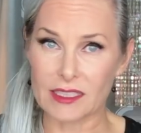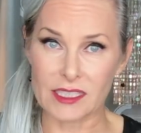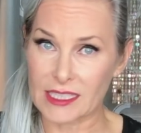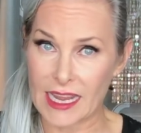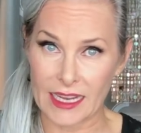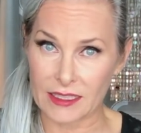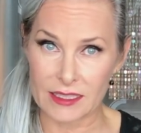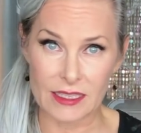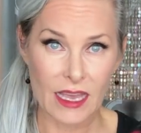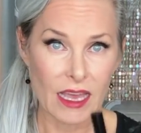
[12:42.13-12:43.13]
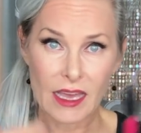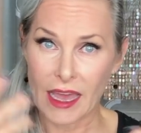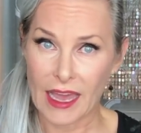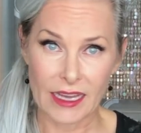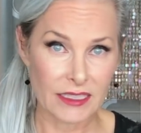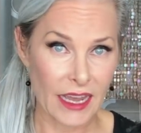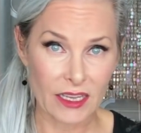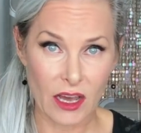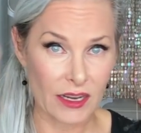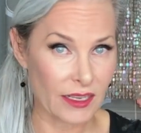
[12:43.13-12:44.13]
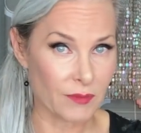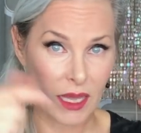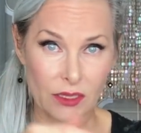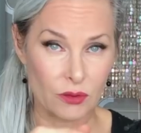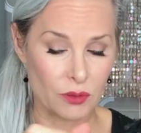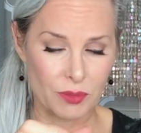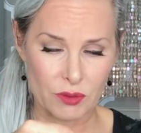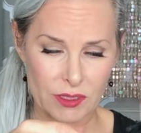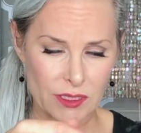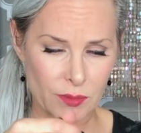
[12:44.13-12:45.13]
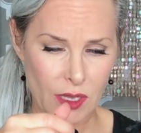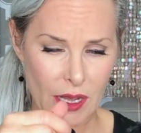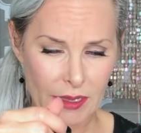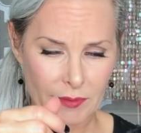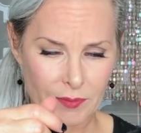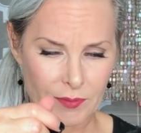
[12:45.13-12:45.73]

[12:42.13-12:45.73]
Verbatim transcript: It's NYX and I got it at my local beauty supply.